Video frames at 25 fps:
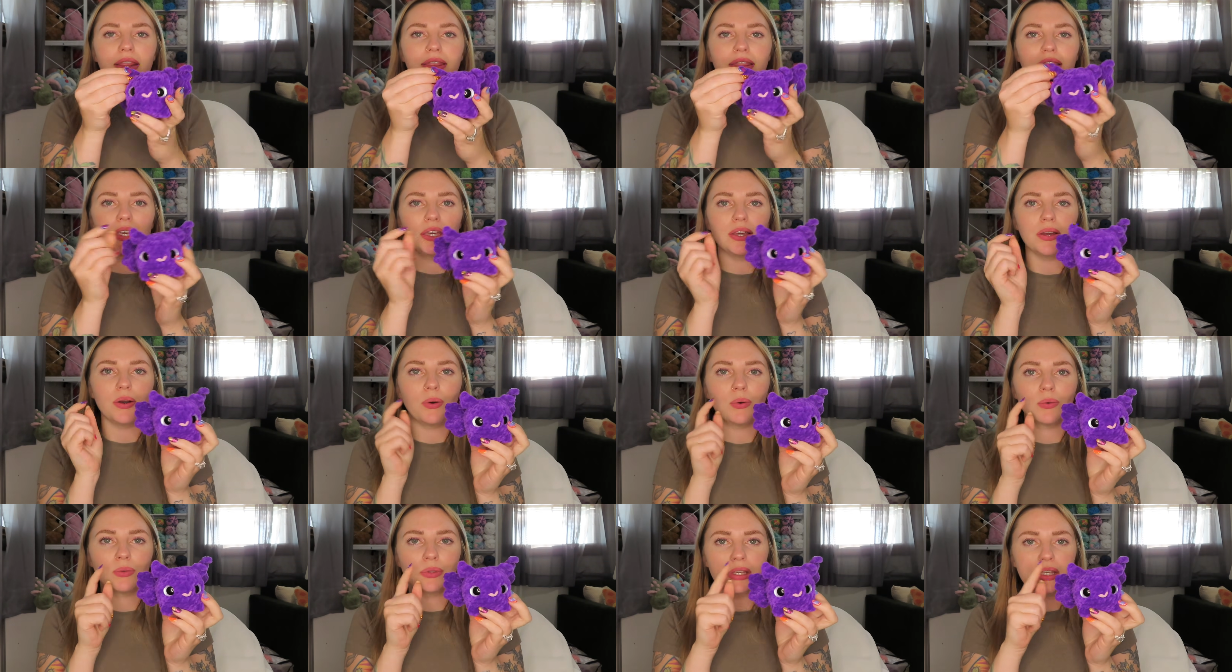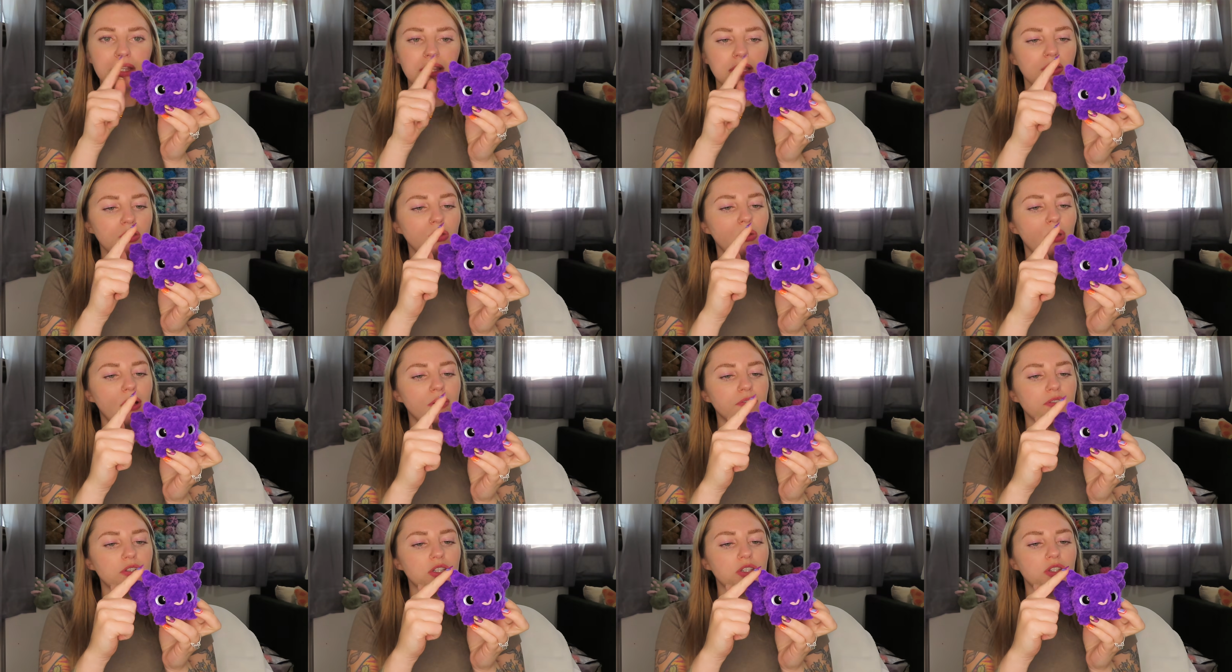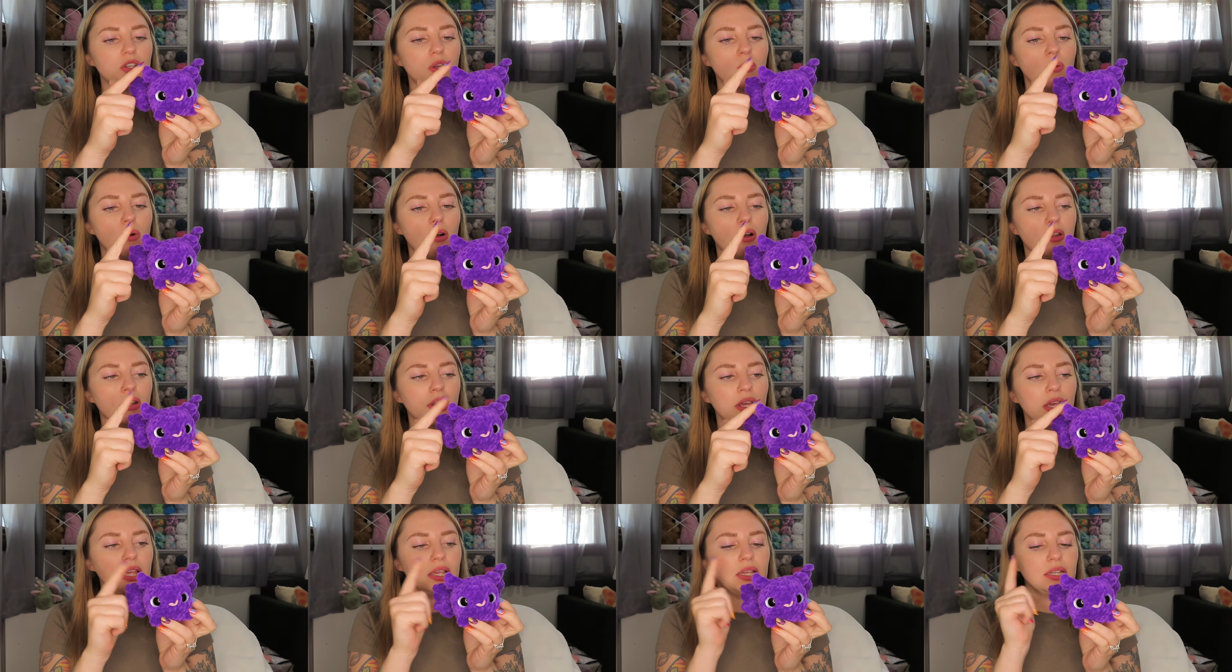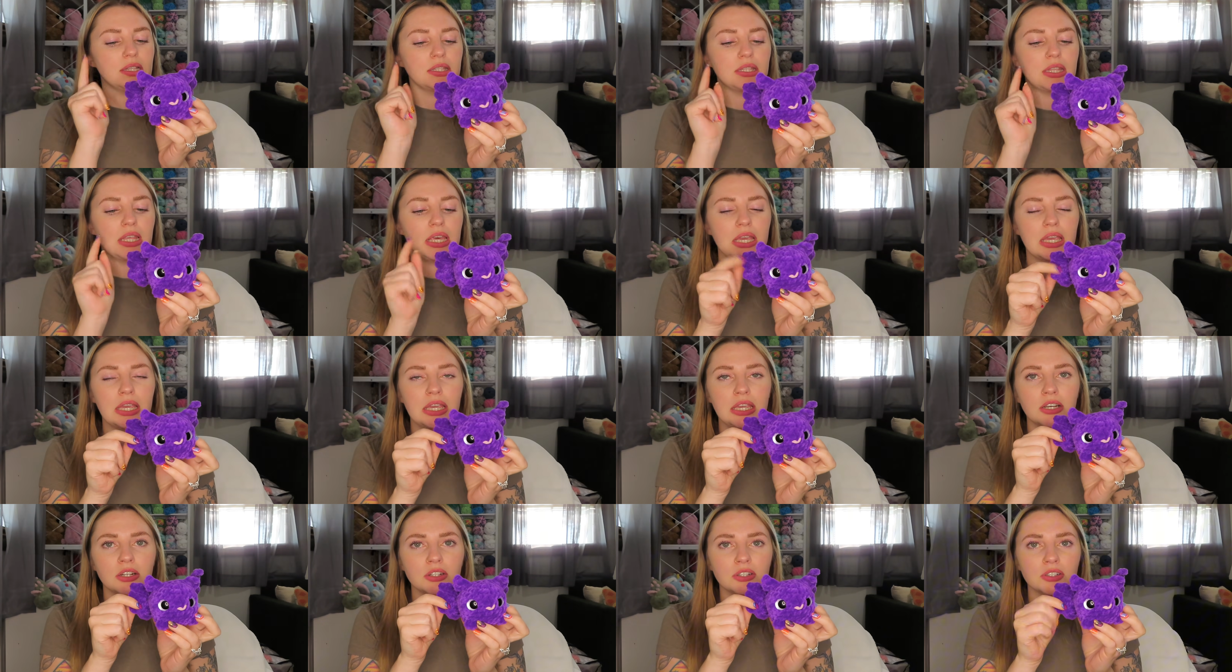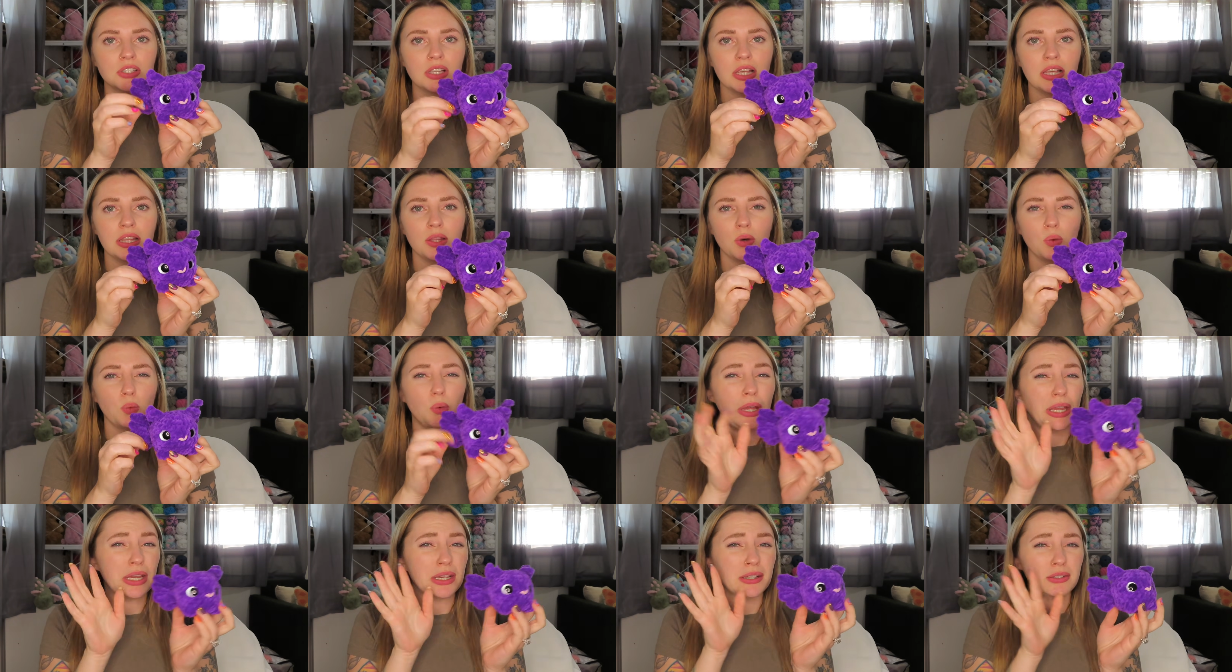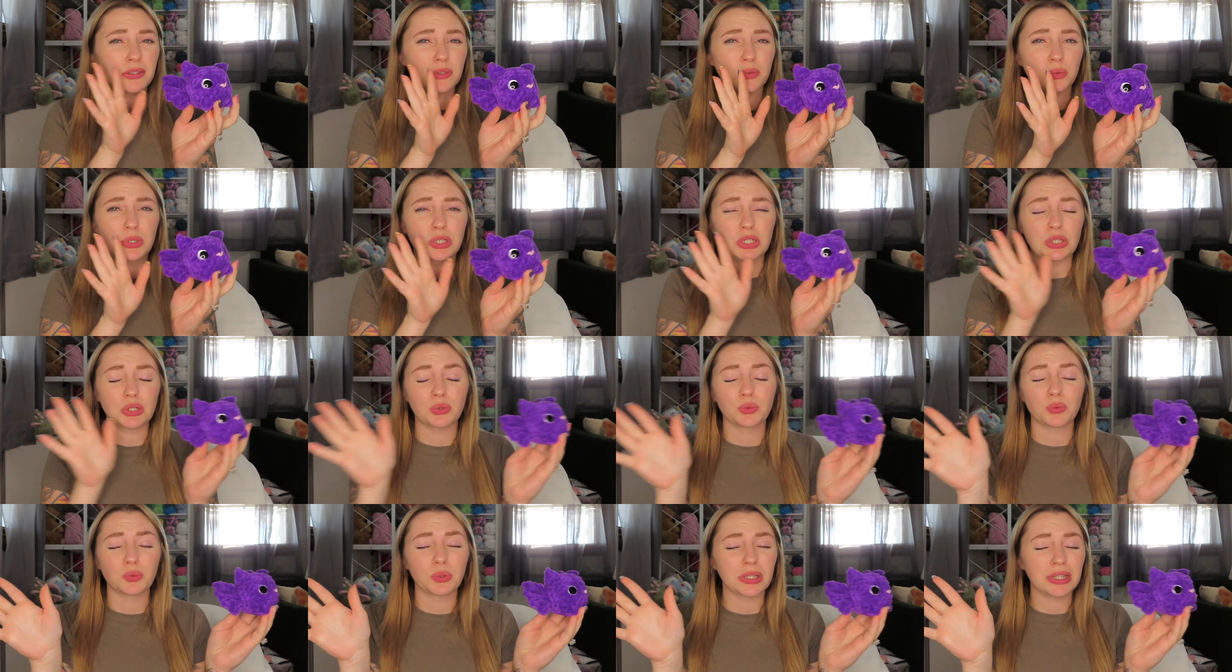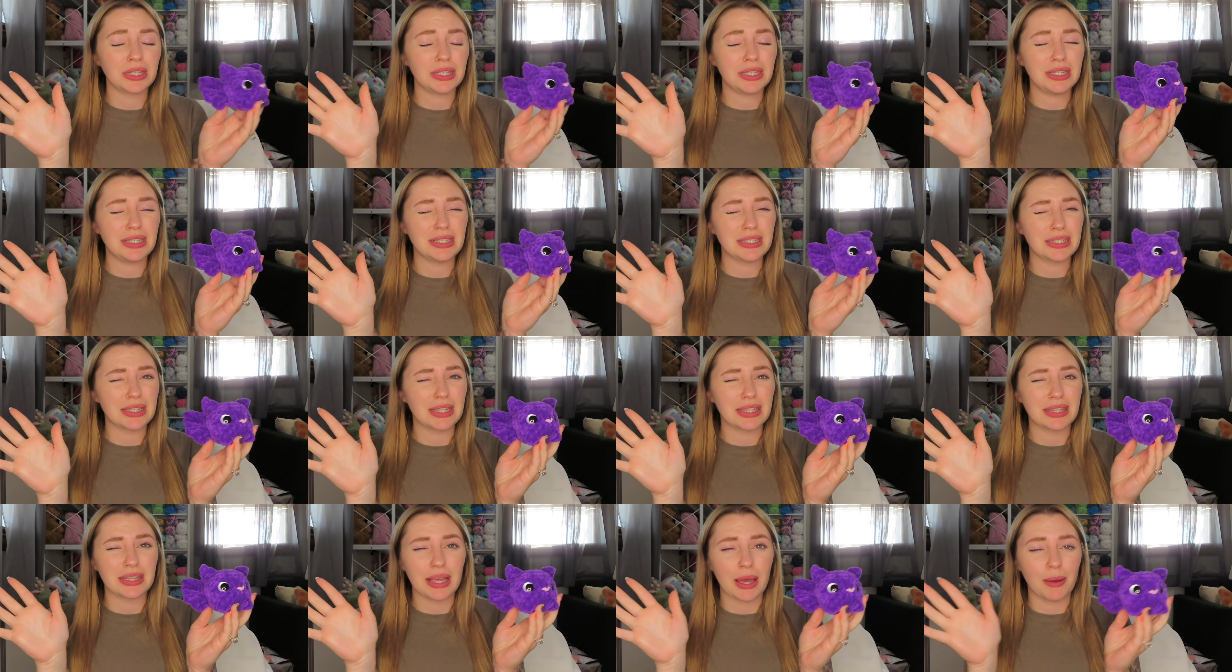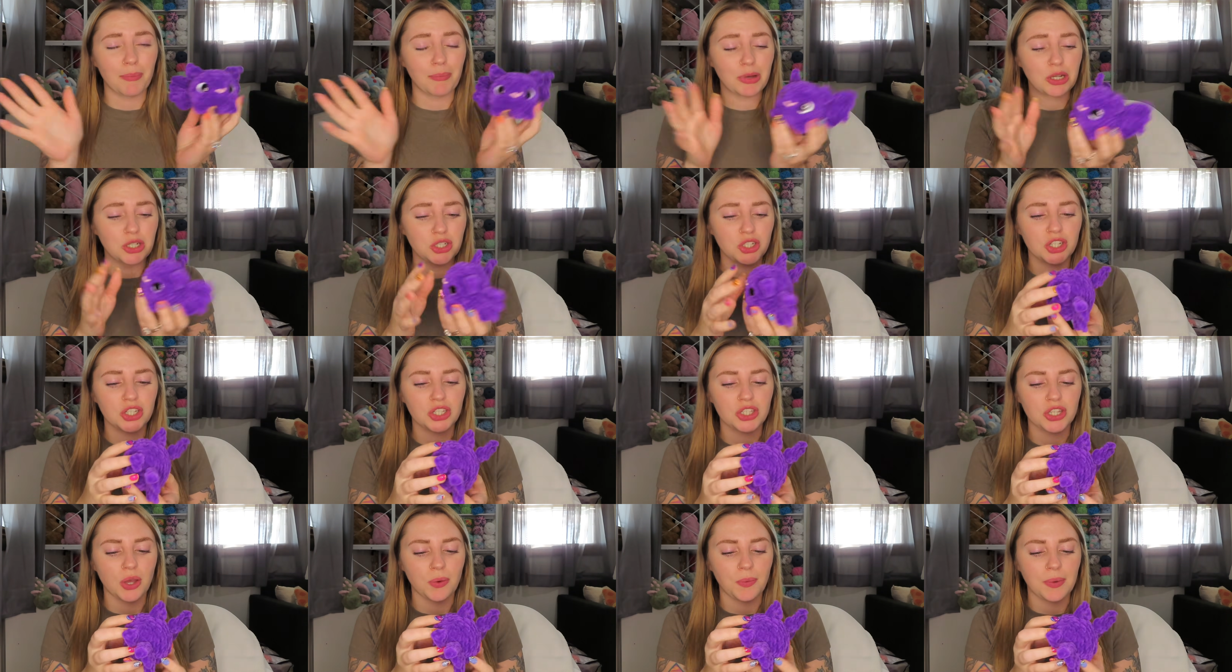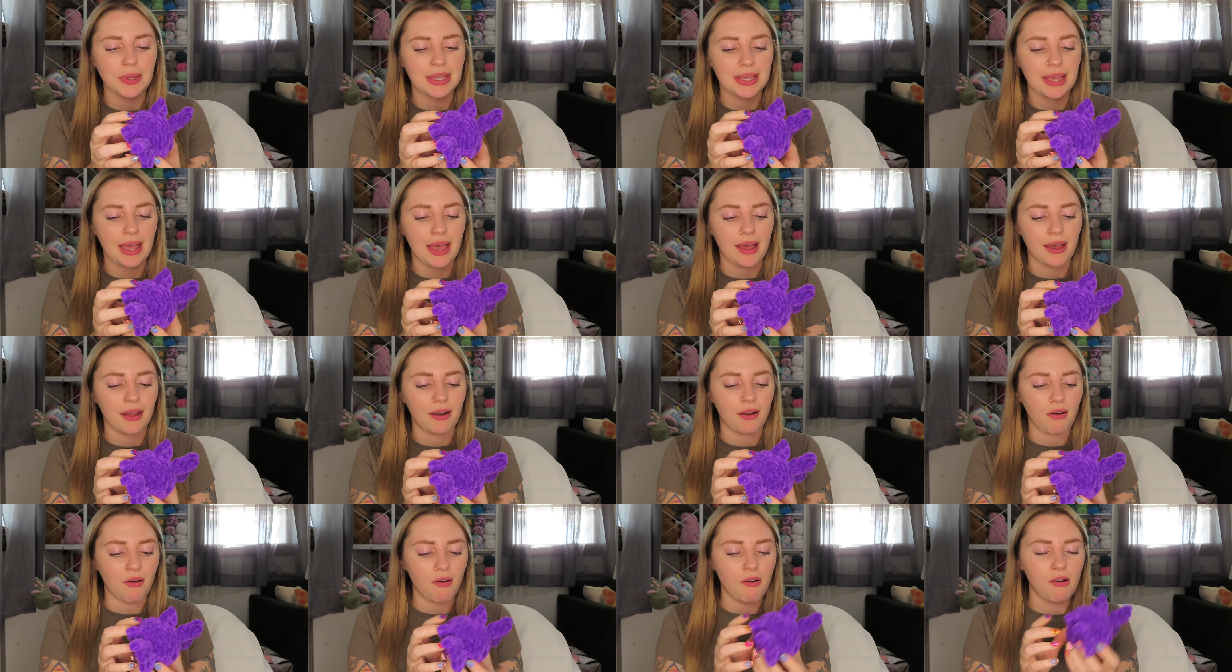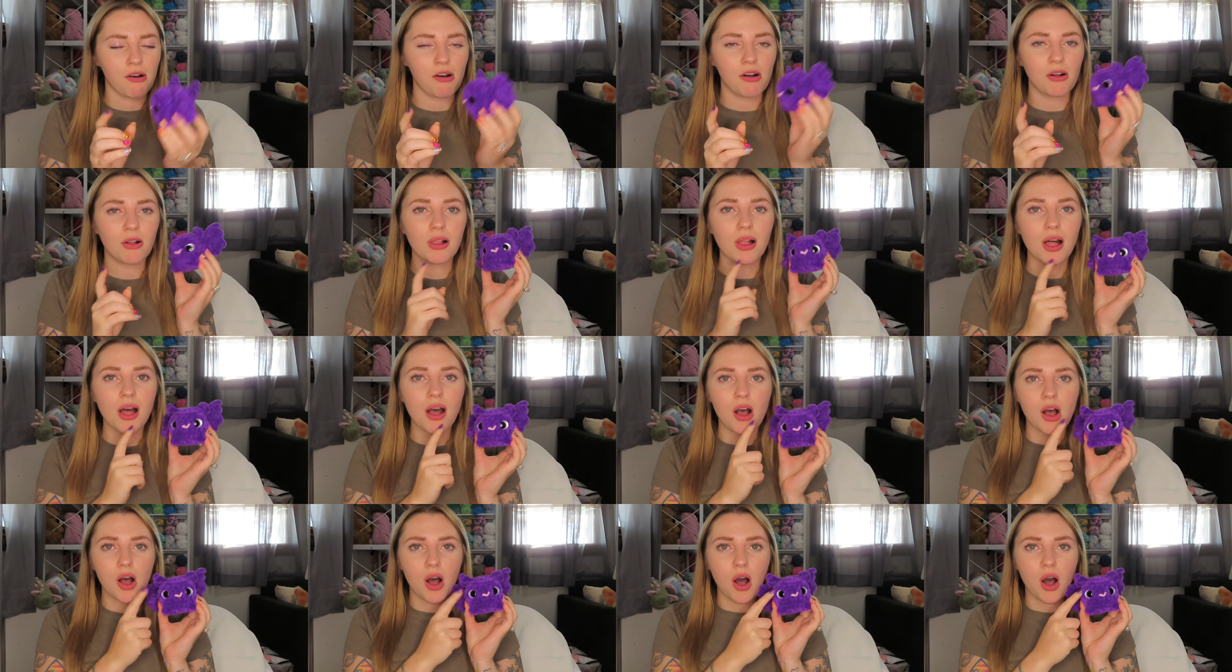The only thing you have to sew on is the ears and the wings, which really isn't that much sewing at all.